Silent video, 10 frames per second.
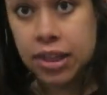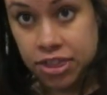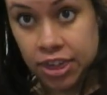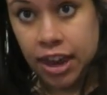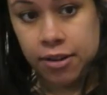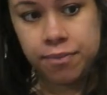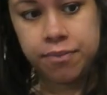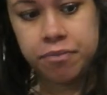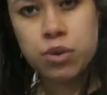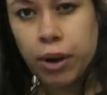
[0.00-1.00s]
thin.
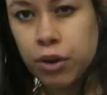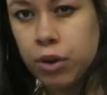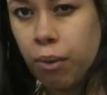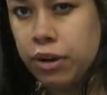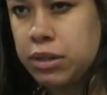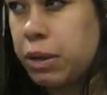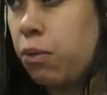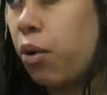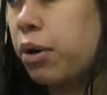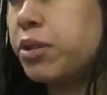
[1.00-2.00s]
Sweater, you want it to be
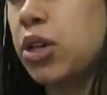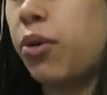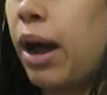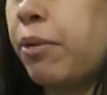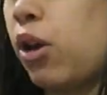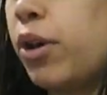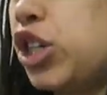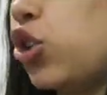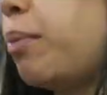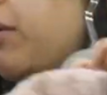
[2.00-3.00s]
warm, so I'm not quite sure